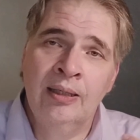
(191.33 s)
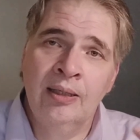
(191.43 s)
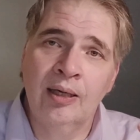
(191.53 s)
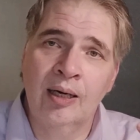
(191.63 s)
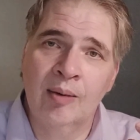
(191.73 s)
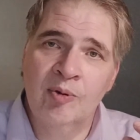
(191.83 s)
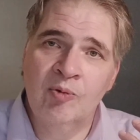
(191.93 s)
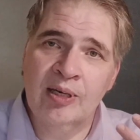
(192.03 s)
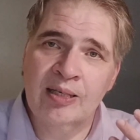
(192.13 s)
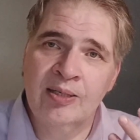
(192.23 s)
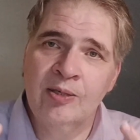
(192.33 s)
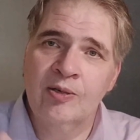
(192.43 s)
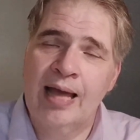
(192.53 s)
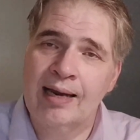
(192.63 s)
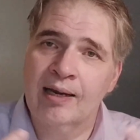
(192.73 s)
You want to
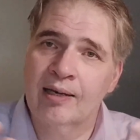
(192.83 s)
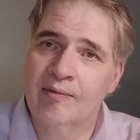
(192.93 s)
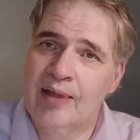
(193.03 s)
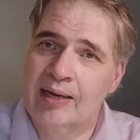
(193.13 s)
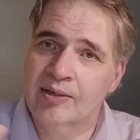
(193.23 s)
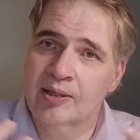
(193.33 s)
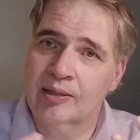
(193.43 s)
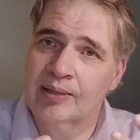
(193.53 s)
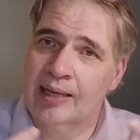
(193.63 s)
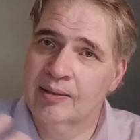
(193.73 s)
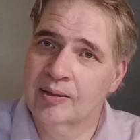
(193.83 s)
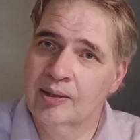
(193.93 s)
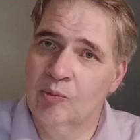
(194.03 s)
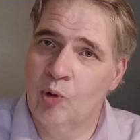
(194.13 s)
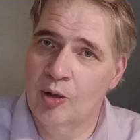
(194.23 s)
consider that kind of that
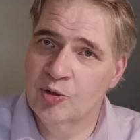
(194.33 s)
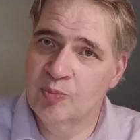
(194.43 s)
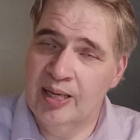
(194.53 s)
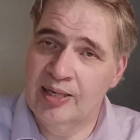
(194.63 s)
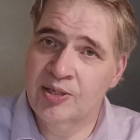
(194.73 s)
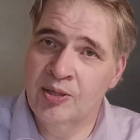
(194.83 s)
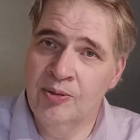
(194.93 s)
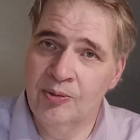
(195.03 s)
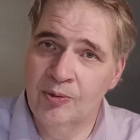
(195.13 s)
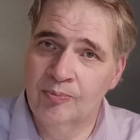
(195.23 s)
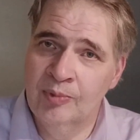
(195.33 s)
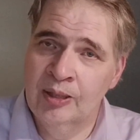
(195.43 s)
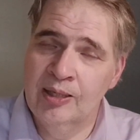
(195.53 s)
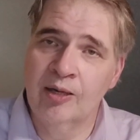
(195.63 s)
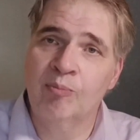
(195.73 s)
wall space too,
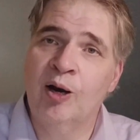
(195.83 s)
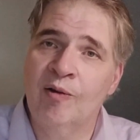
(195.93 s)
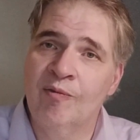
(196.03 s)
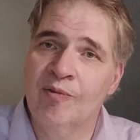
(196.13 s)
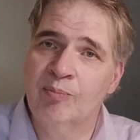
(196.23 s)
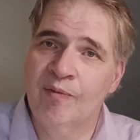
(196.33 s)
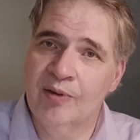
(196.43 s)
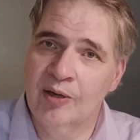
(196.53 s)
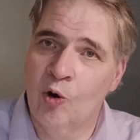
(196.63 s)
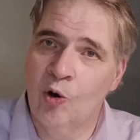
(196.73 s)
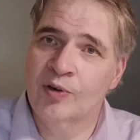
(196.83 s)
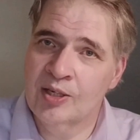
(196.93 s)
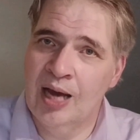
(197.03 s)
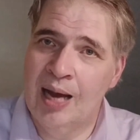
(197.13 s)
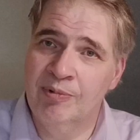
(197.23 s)
above and over the
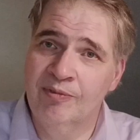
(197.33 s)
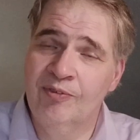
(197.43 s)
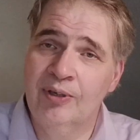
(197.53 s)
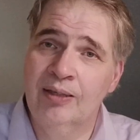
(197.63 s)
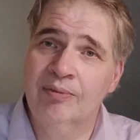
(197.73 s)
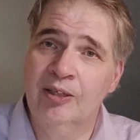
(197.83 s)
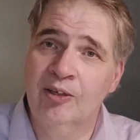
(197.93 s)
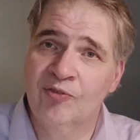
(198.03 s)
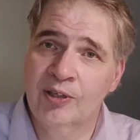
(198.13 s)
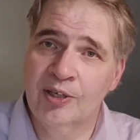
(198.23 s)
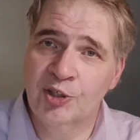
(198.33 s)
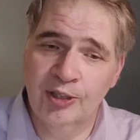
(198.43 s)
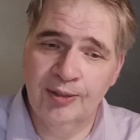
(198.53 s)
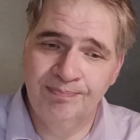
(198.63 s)
top of furniture.